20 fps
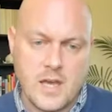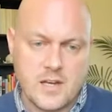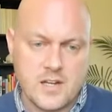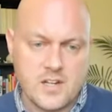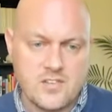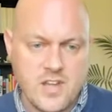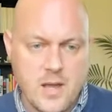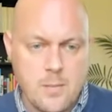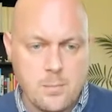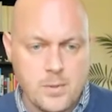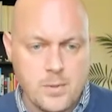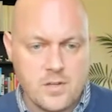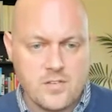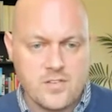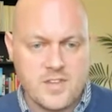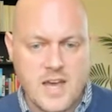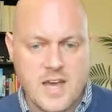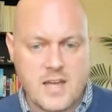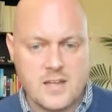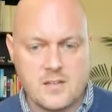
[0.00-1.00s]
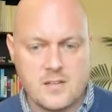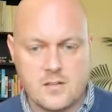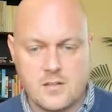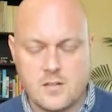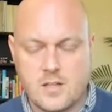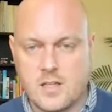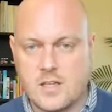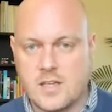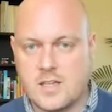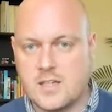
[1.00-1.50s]
An example of
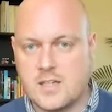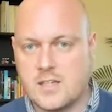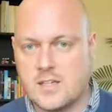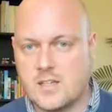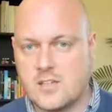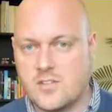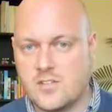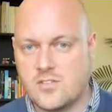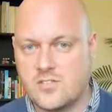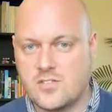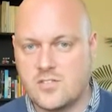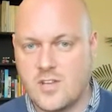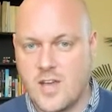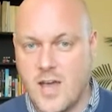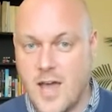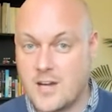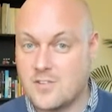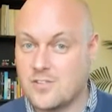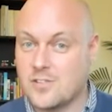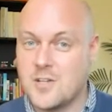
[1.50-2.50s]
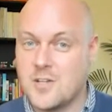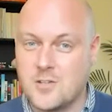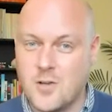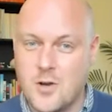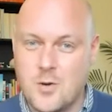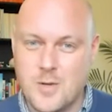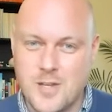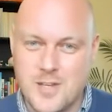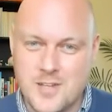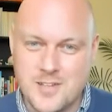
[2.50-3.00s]
that is actually
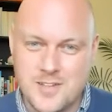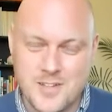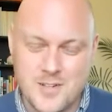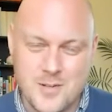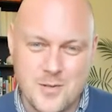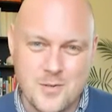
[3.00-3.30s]
Adobe.